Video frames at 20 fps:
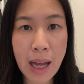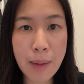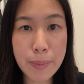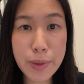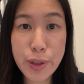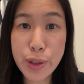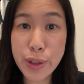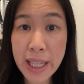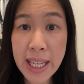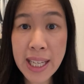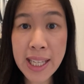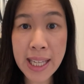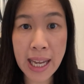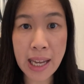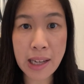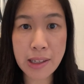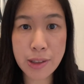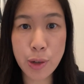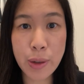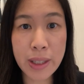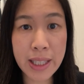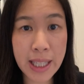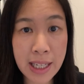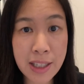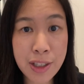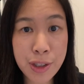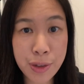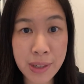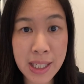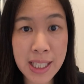Do they count, or are they
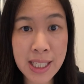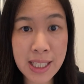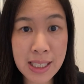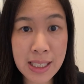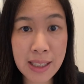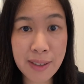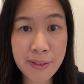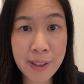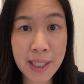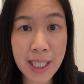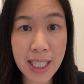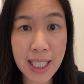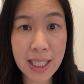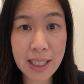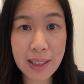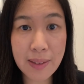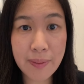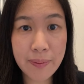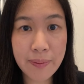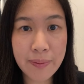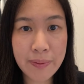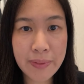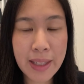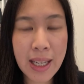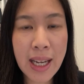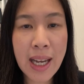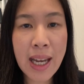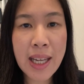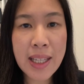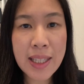treated differently?
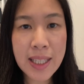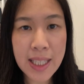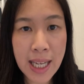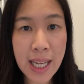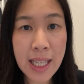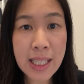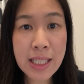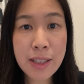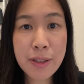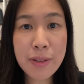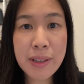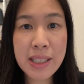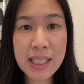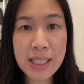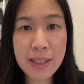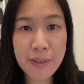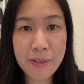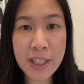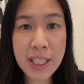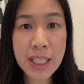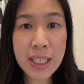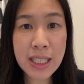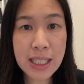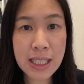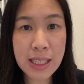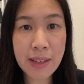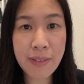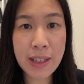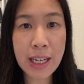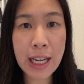The answer is Division
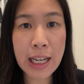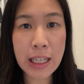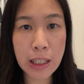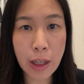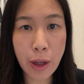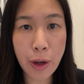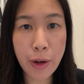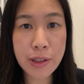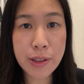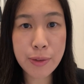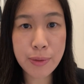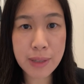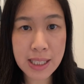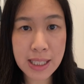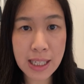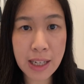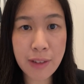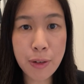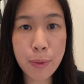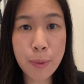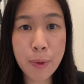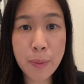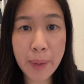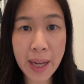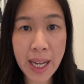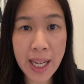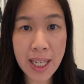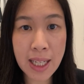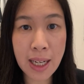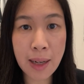7A loans receivable by
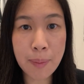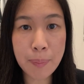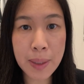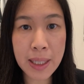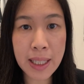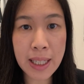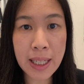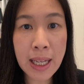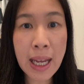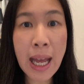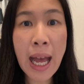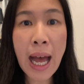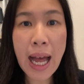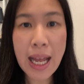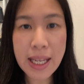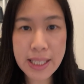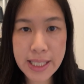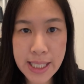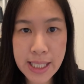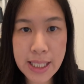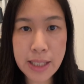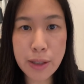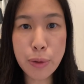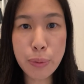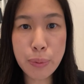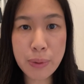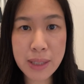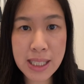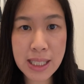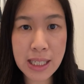a company are still
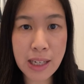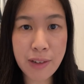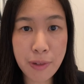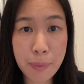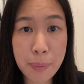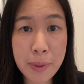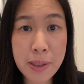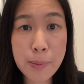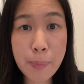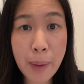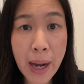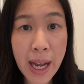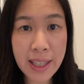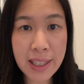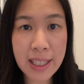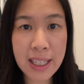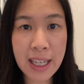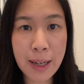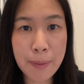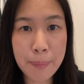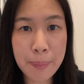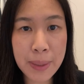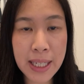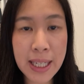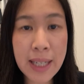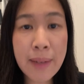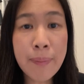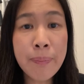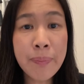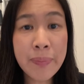receivables by the
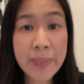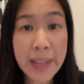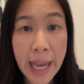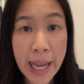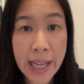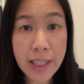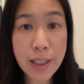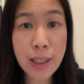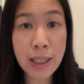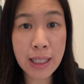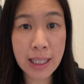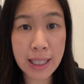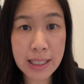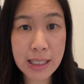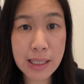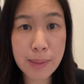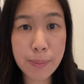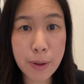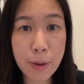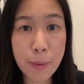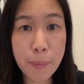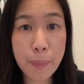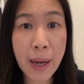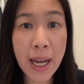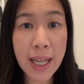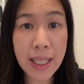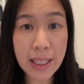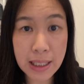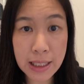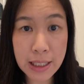company and collectible
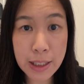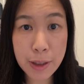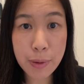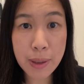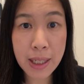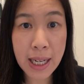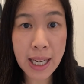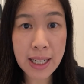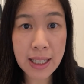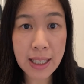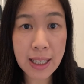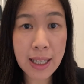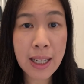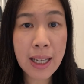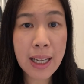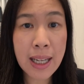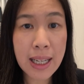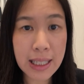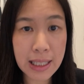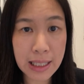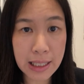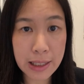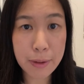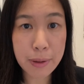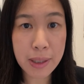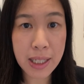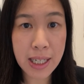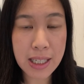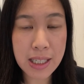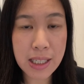by a liquidator in
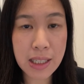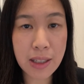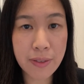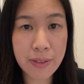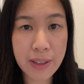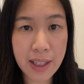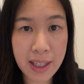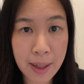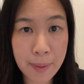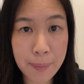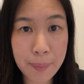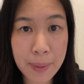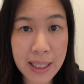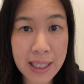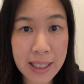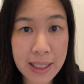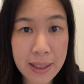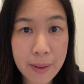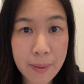liquidation of the company.